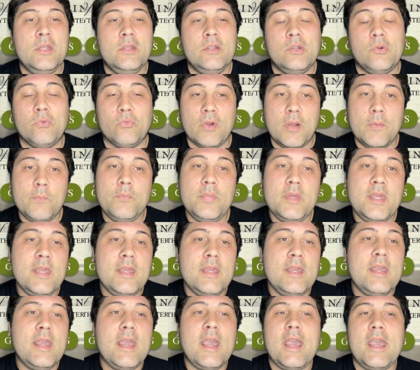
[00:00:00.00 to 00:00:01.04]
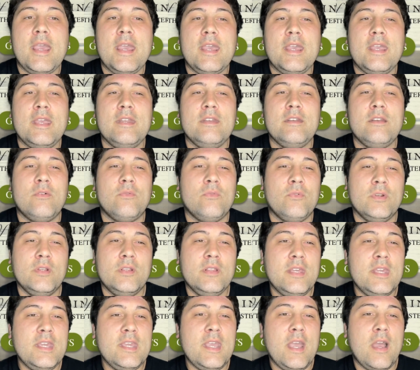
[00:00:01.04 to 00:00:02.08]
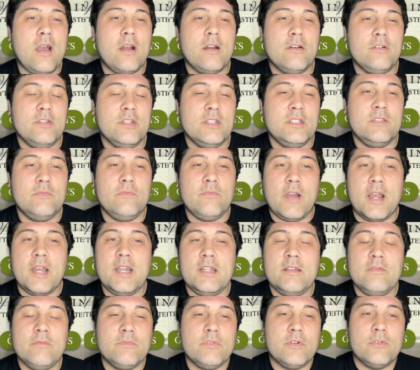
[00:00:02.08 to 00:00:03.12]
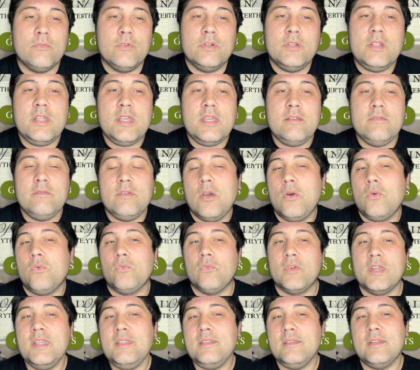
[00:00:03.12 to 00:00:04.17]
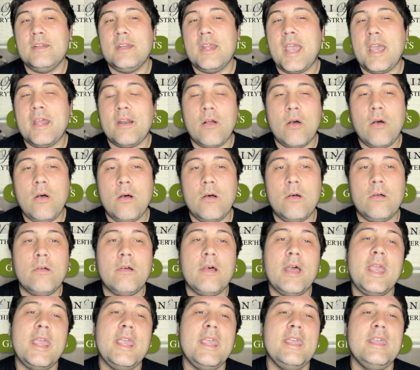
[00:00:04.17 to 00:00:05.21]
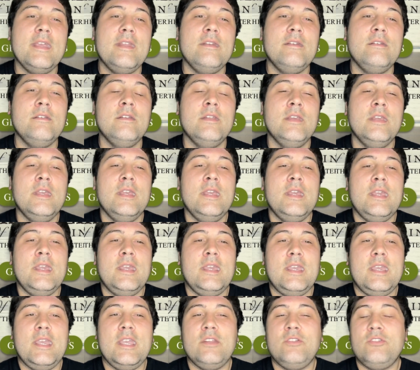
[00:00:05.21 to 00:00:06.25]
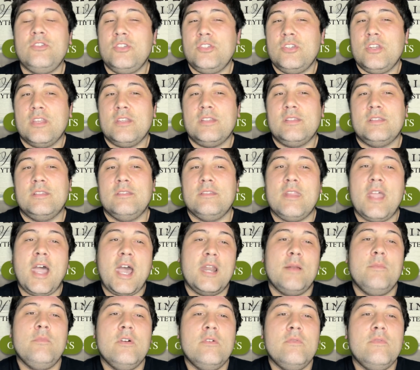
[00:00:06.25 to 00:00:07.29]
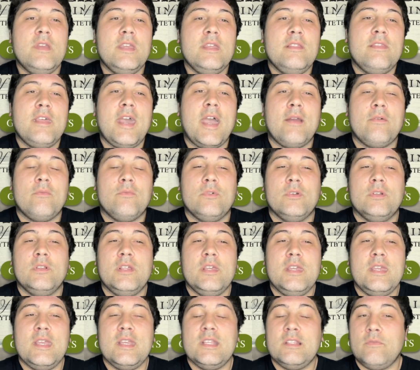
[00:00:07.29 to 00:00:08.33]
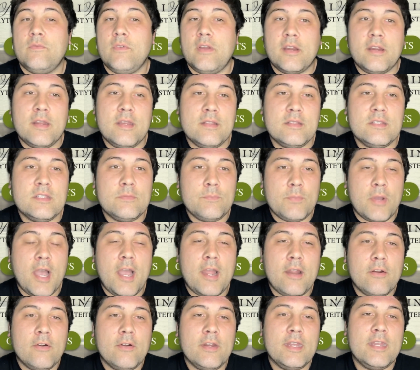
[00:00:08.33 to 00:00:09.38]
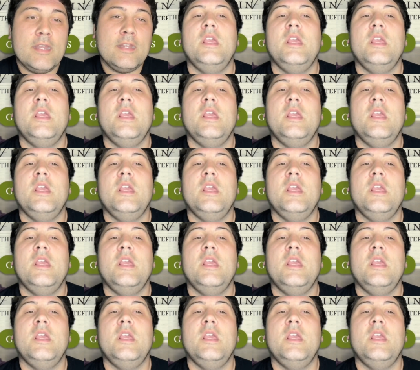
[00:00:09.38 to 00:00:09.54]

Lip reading: grumpy and really are just fighting for really no reason at all. And it's just not a movie that really is very inspiring.